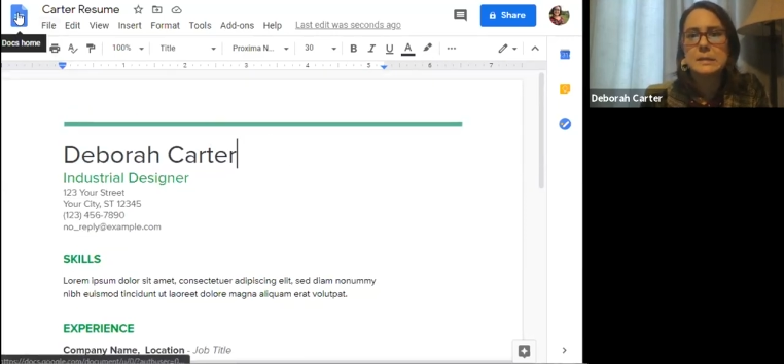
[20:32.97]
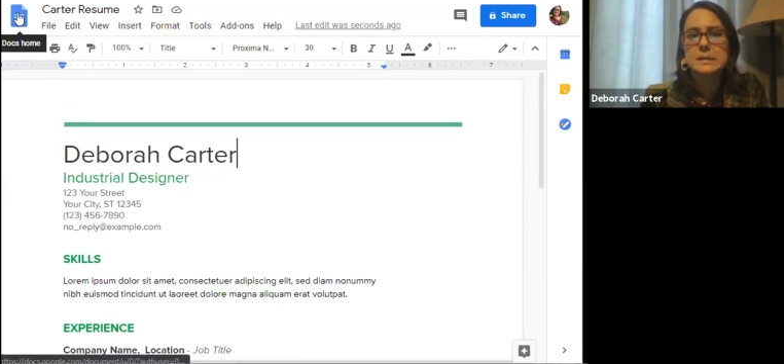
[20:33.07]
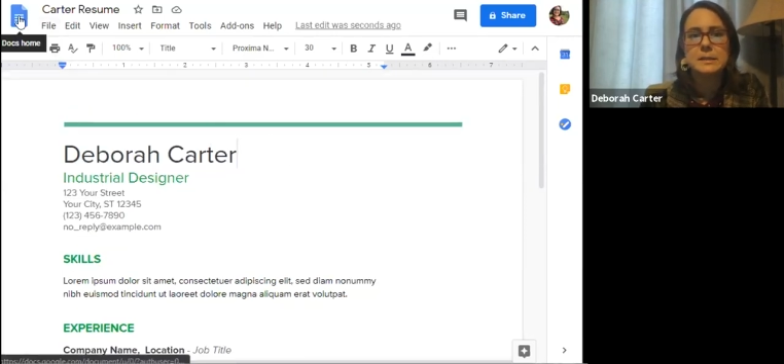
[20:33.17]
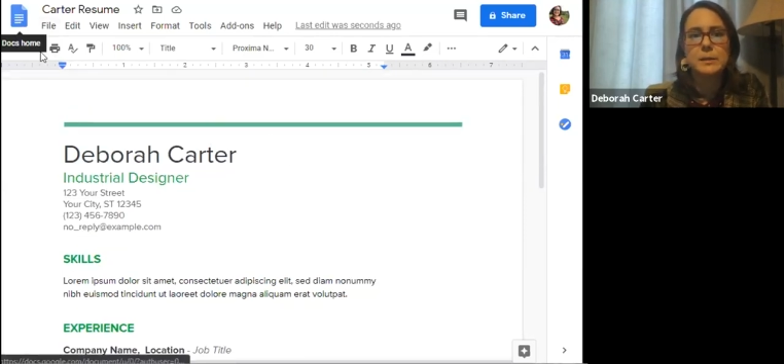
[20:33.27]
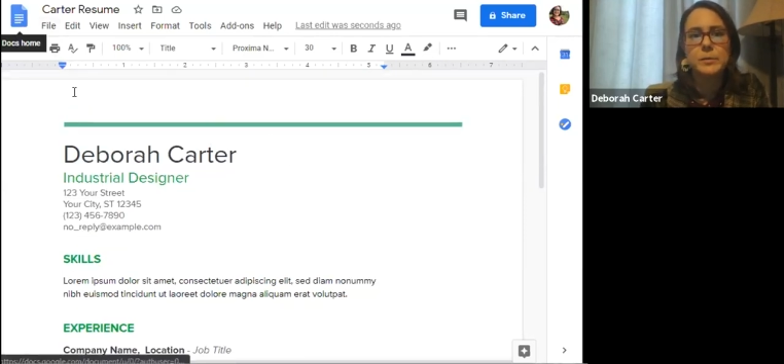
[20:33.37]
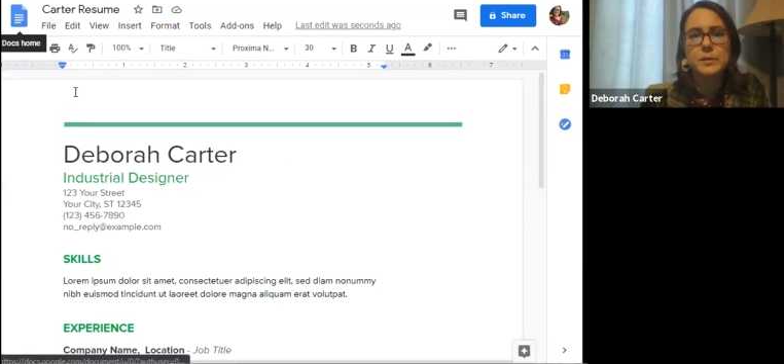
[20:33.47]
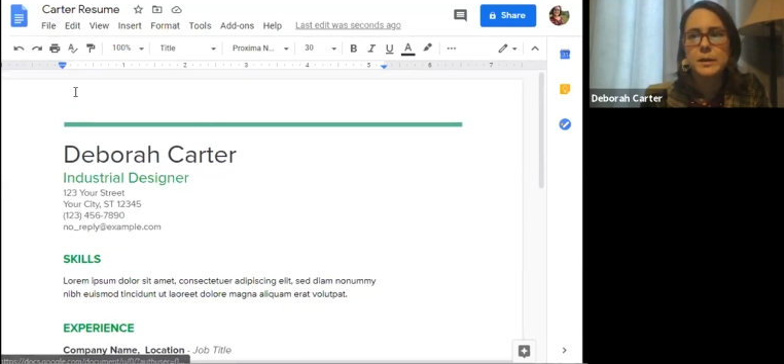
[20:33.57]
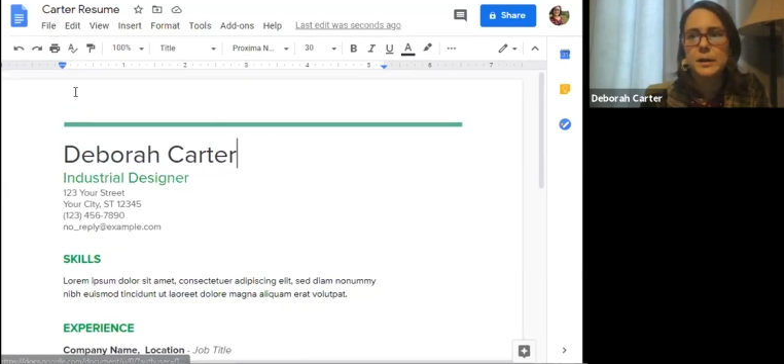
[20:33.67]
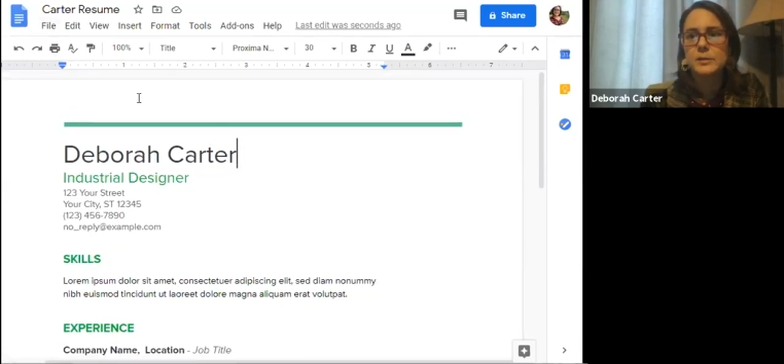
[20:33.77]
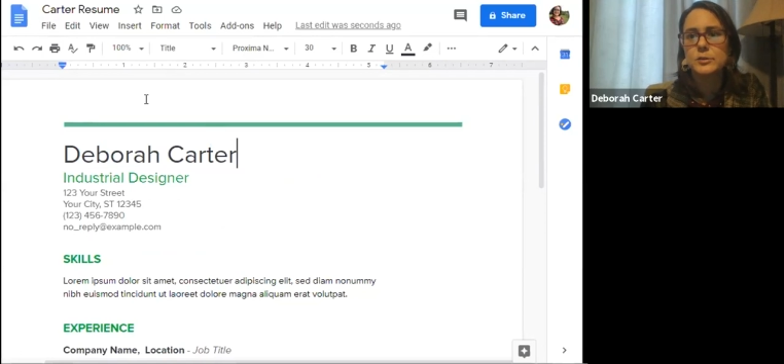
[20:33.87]
except
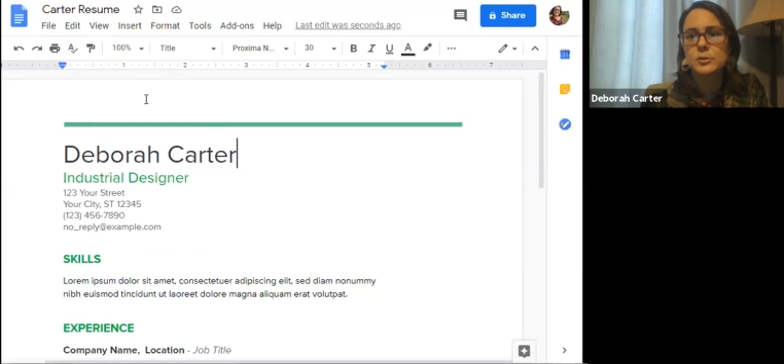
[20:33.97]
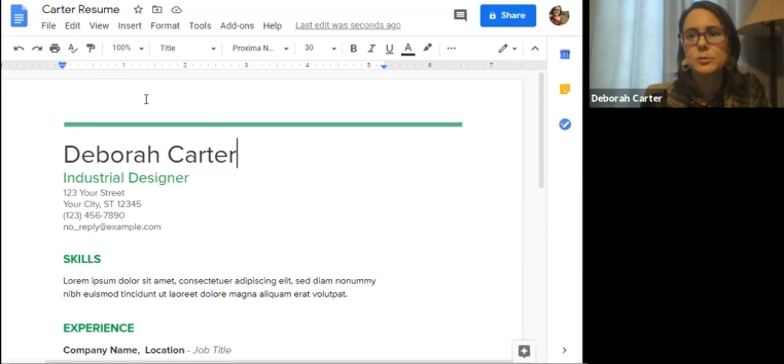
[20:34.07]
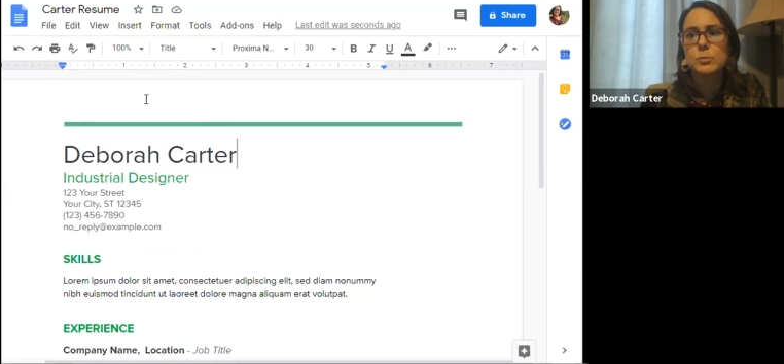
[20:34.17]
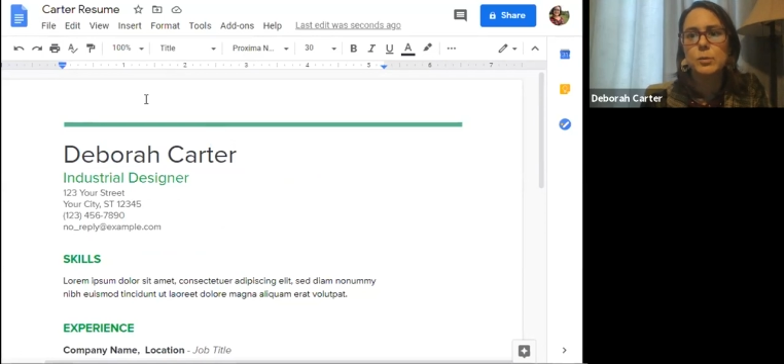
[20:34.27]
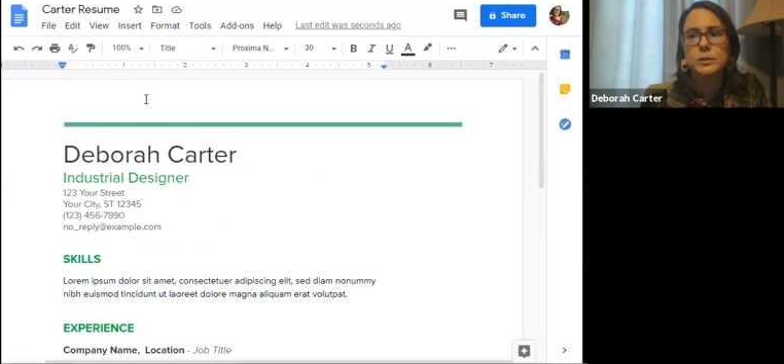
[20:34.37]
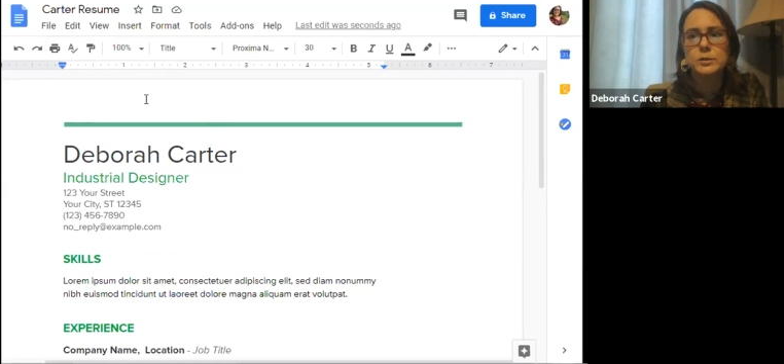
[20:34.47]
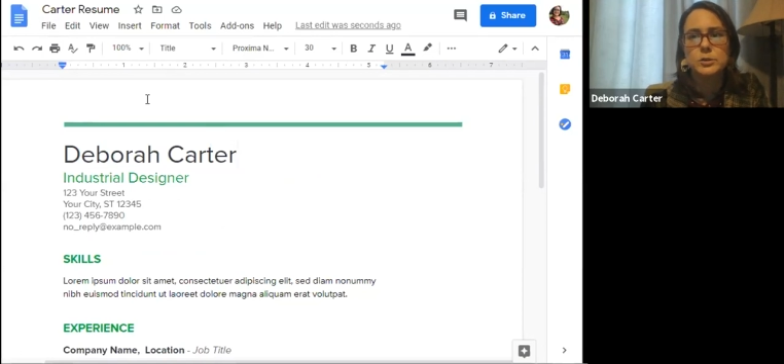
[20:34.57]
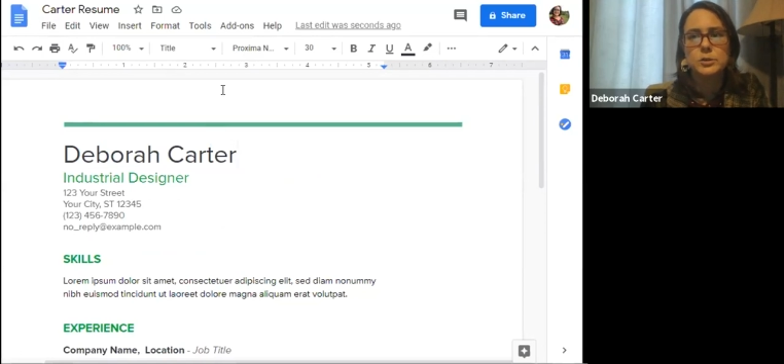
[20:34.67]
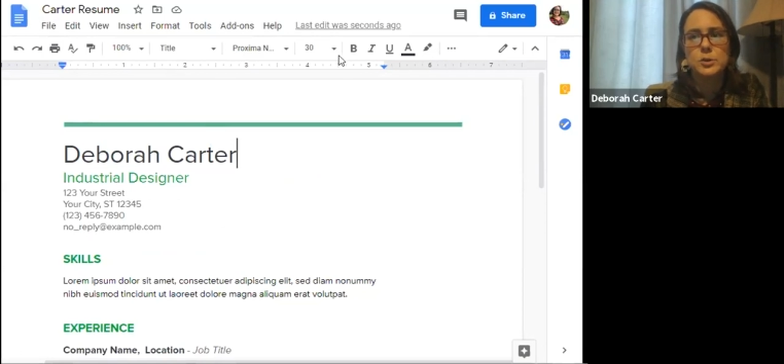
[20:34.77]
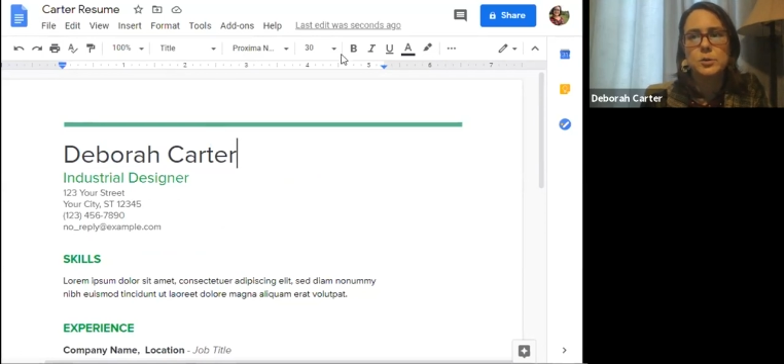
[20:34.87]
that I do want to
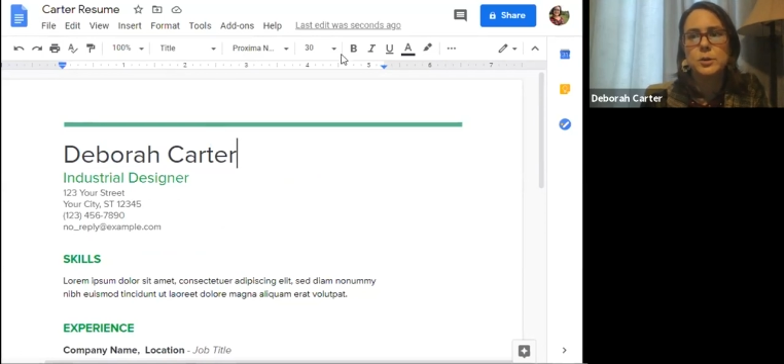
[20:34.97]
show